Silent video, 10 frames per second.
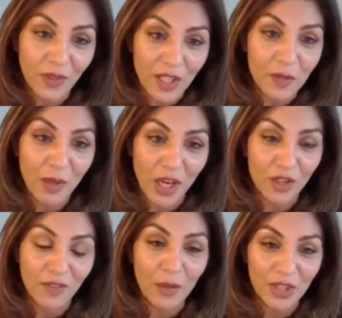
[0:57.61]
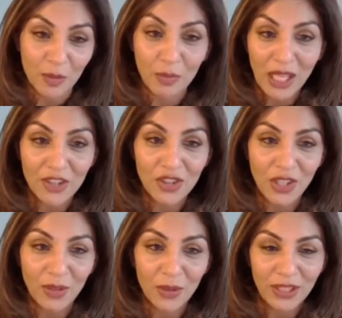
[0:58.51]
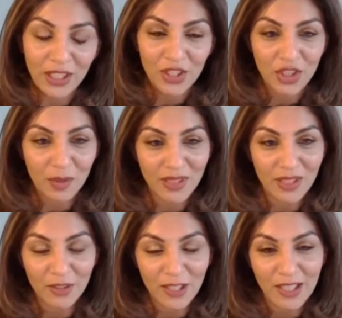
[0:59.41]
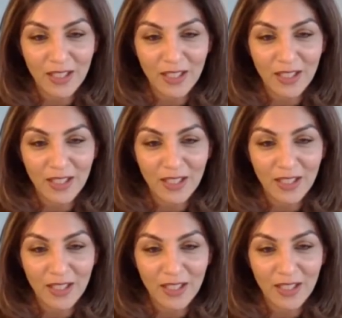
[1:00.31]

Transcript: as part of our Supply Chain Thought Leadership series.